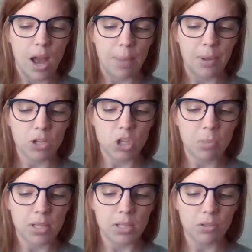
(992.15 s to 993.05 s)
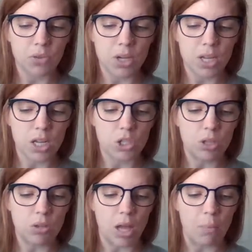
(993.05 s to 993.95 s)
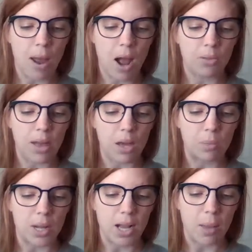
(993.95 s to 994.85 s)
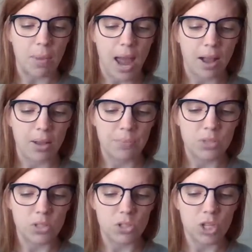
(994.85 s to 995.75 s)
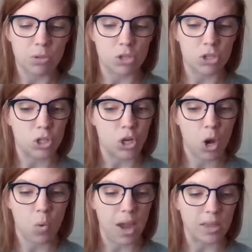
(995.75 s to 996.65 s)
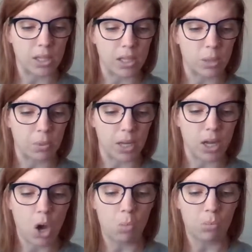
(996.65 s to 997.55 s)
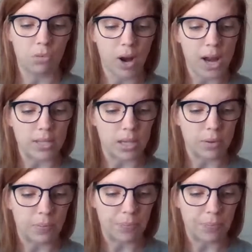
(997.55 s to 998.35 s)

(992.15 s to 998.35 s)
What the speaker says: I pictured myself reading it to them out loud when I got back, since there was just no way the letter would get home before I did.